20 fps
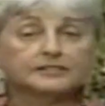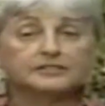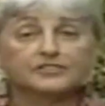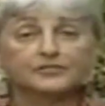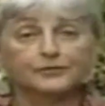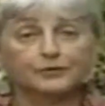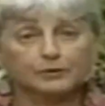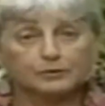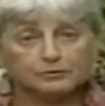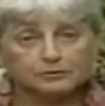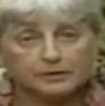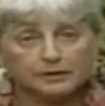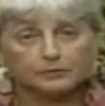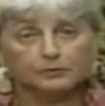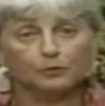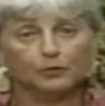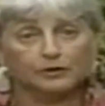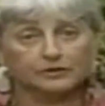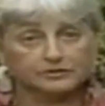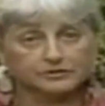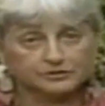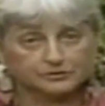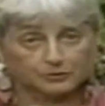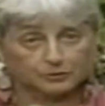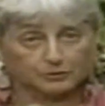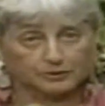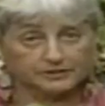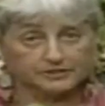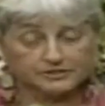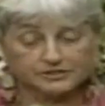It is food and water
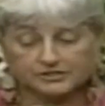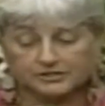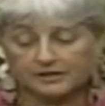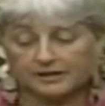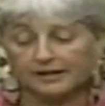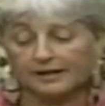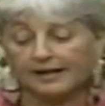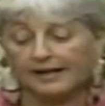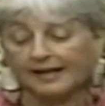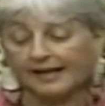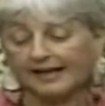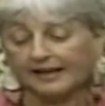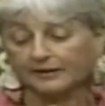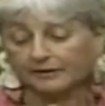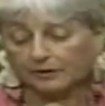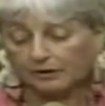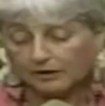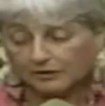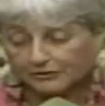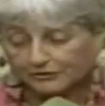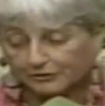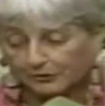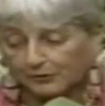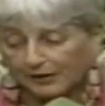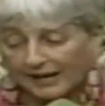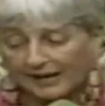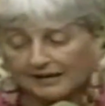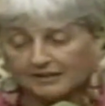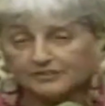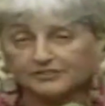storage, and it
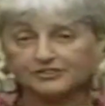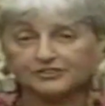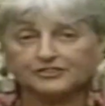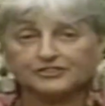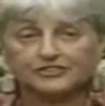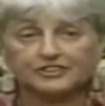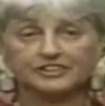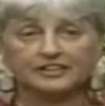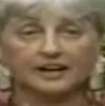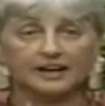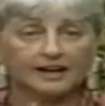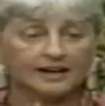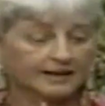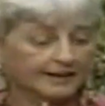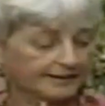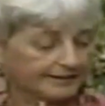also houses the